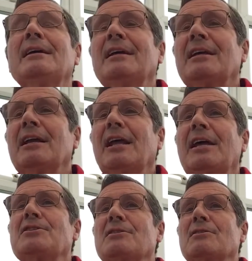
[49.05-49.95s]
in
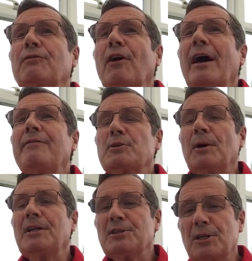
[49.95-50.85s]
Galatians
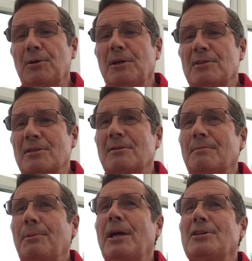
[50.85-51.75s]
5:22 is
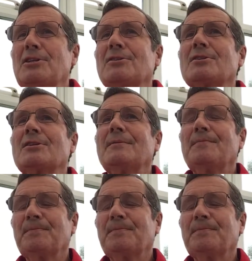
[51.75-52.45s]
patience.